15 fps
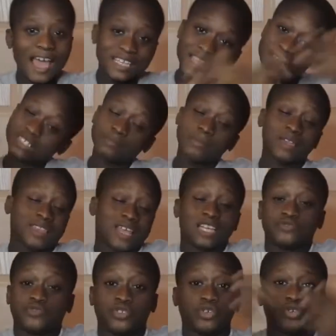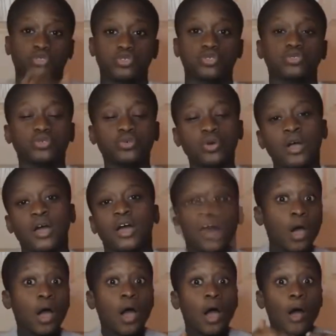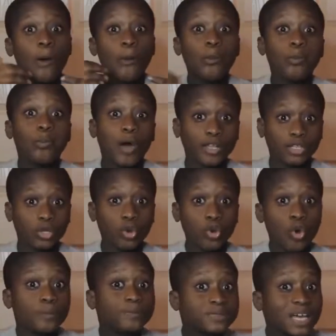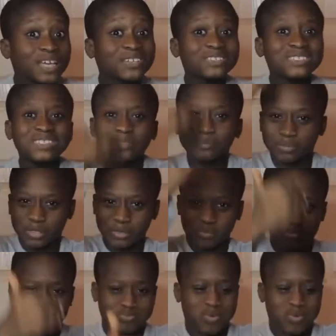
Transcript: I said it in my last video too, but loops are just simply